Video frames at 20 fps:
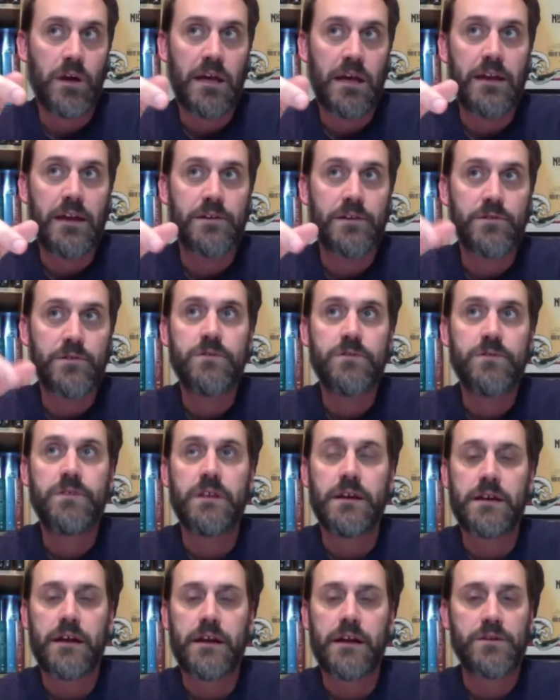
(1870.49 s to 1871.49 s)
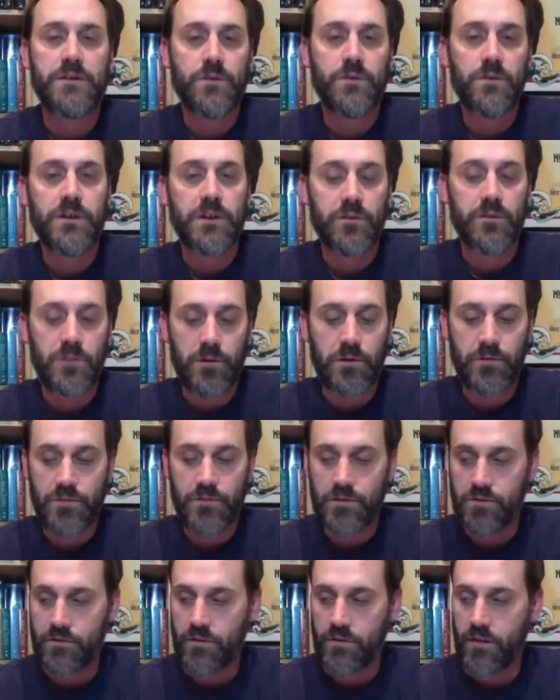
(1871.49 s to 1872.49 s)
and I do think I totally agree with
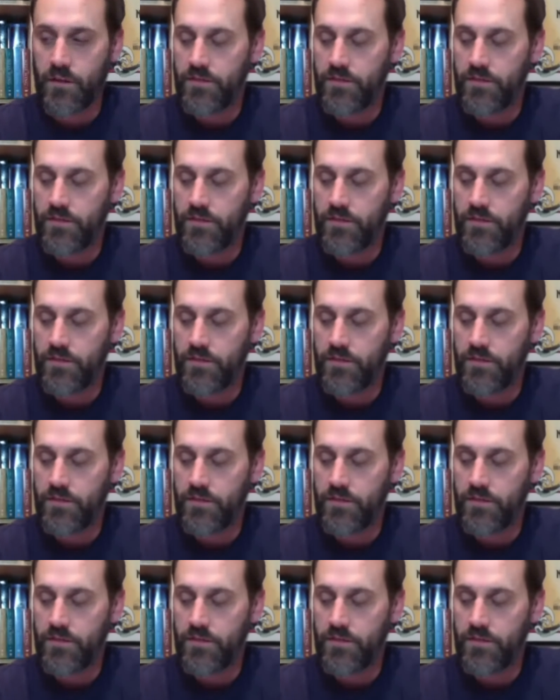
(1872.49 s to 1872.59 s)
you that